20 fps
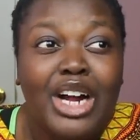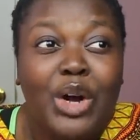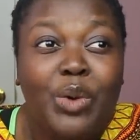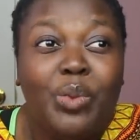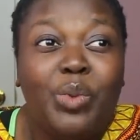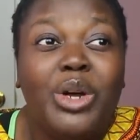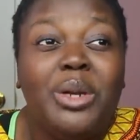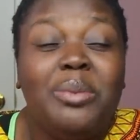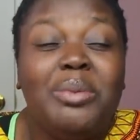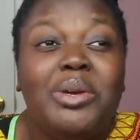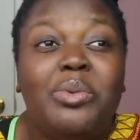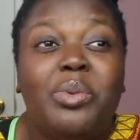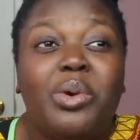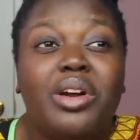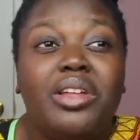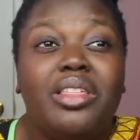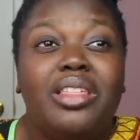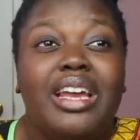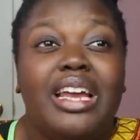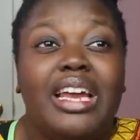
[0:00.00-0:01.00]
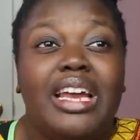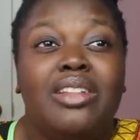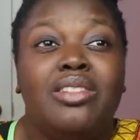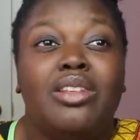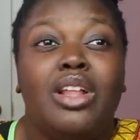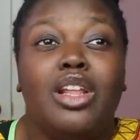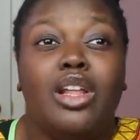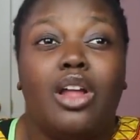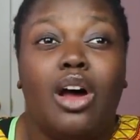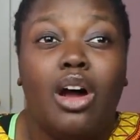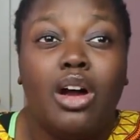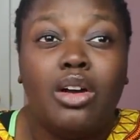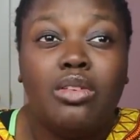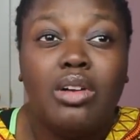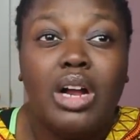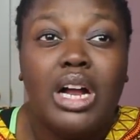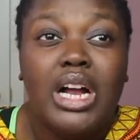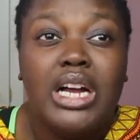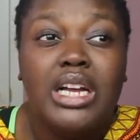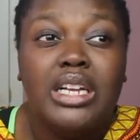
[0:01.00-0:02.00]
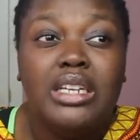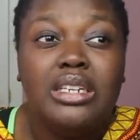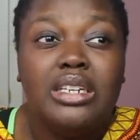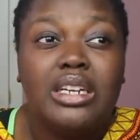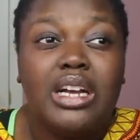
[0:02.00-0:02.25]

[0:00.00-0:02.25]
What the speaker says: would be worth it in the long run,